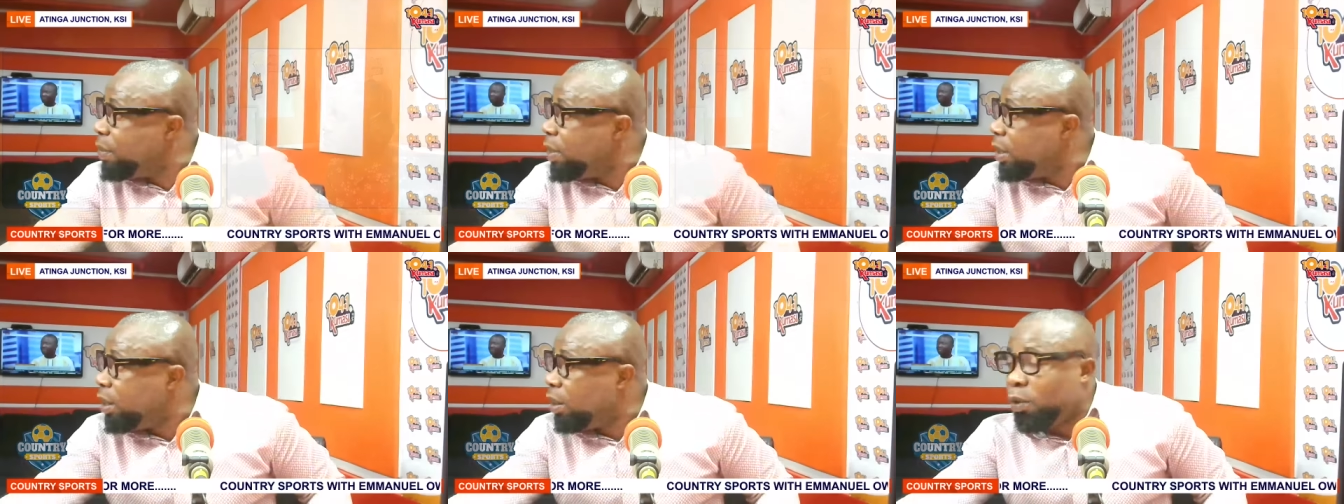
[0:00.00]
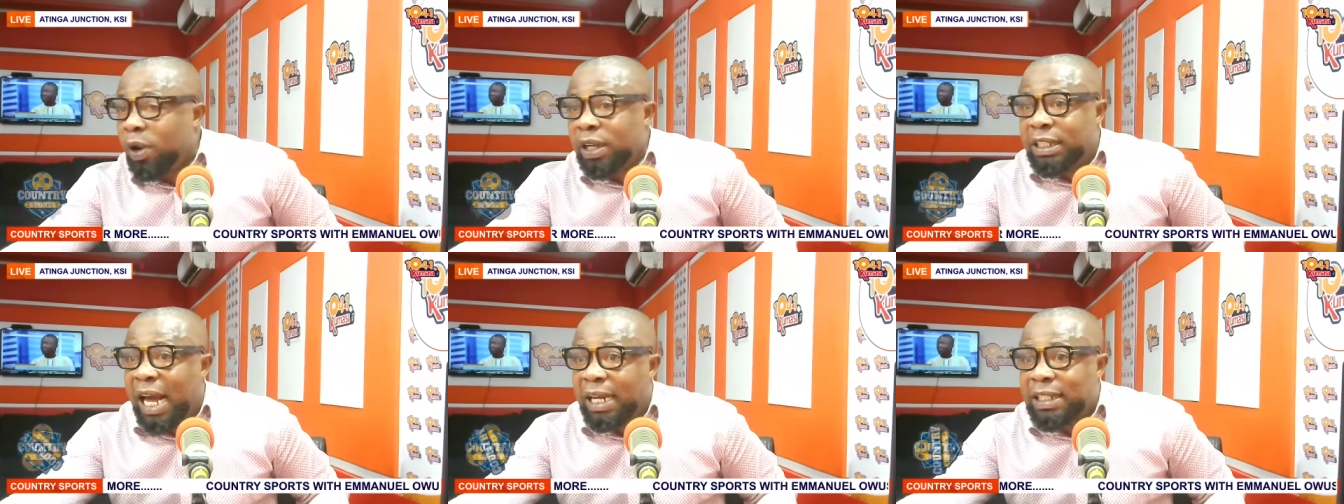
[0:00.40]
Yeah,
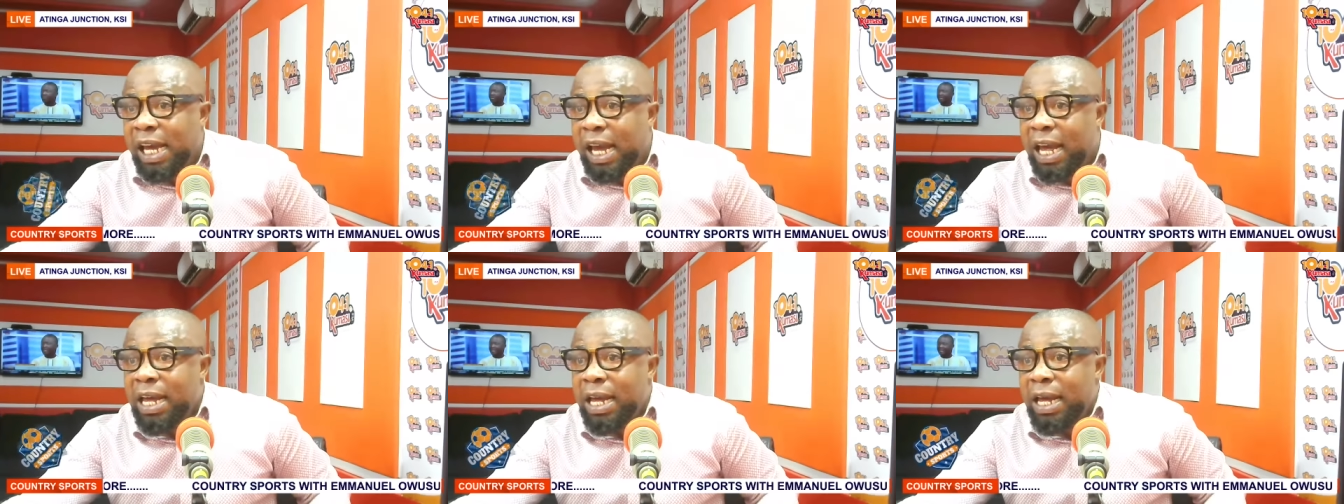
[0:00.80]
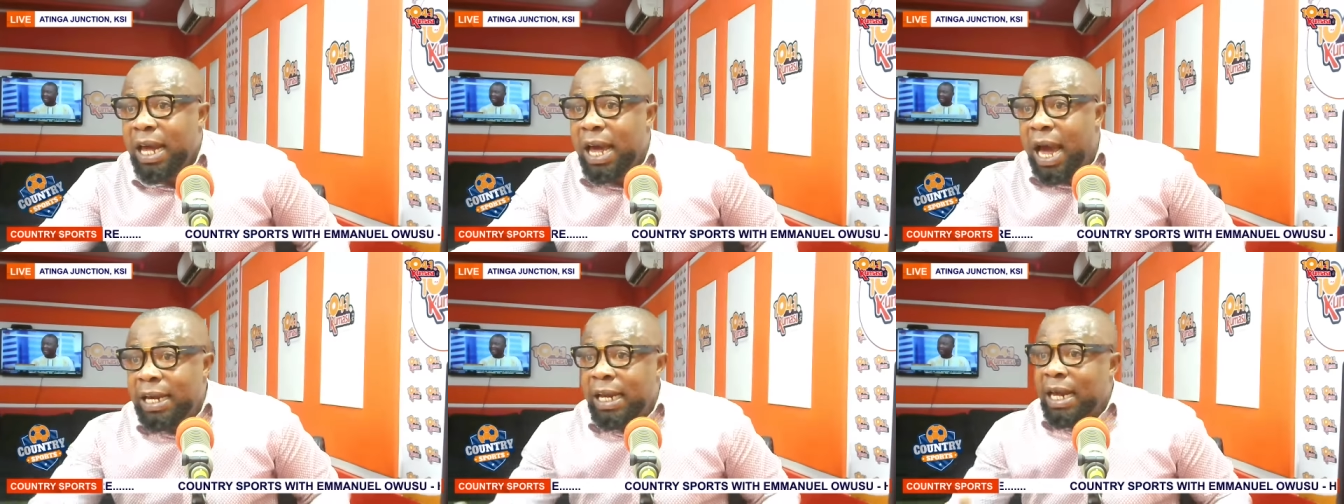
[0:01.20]
what you say?
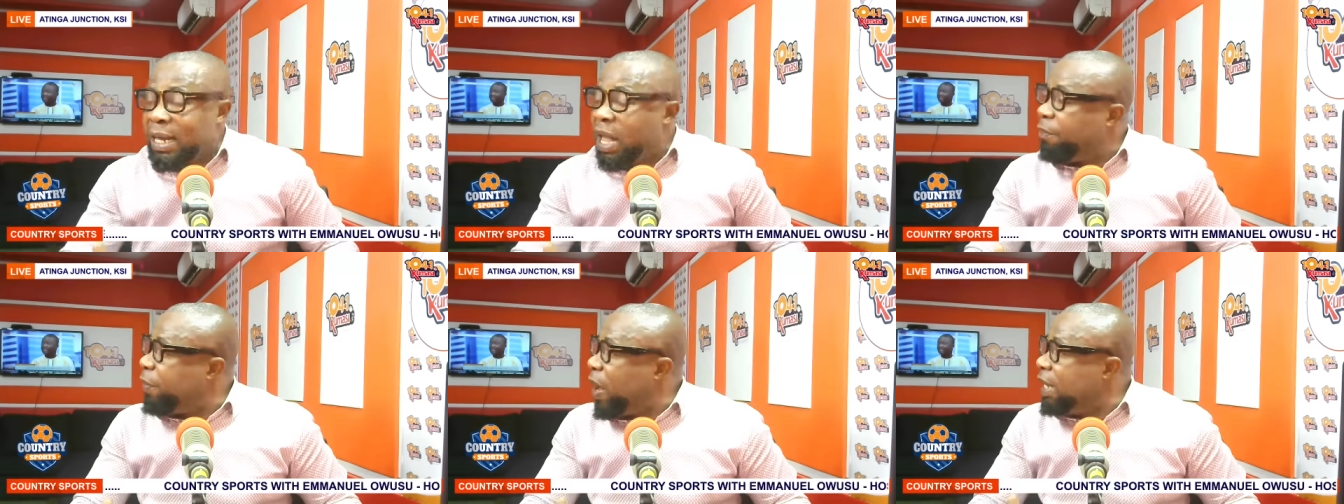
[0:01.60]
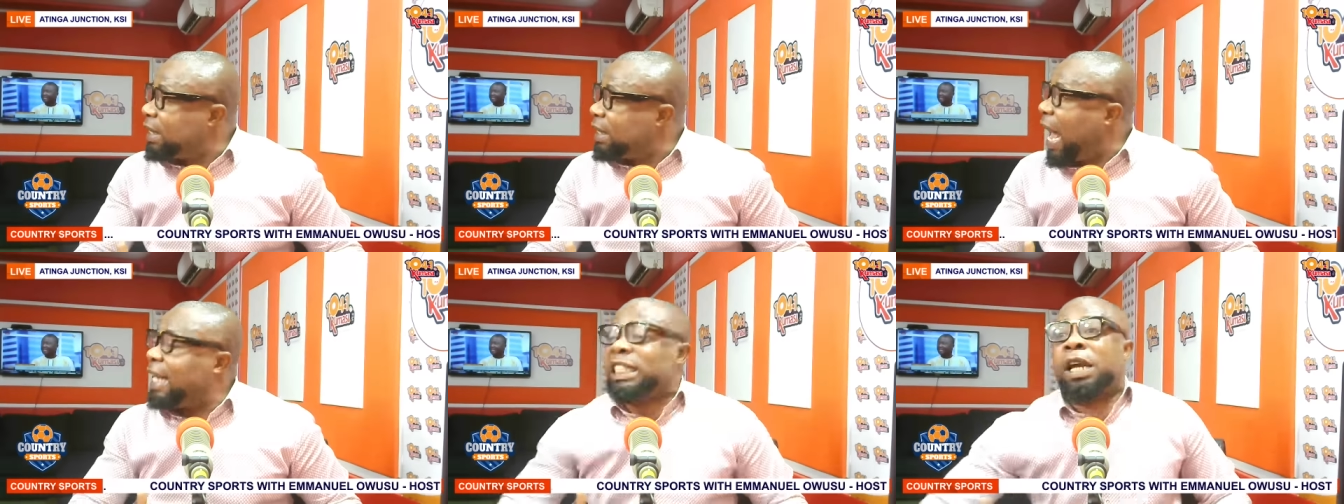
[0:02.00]
And then your father
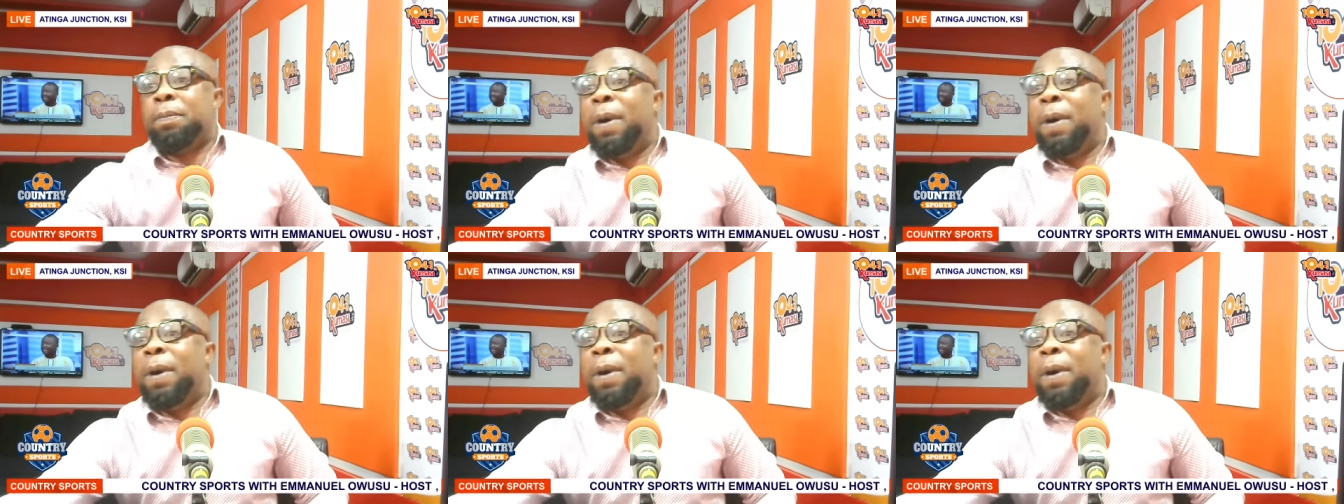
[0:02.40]
said, Isaac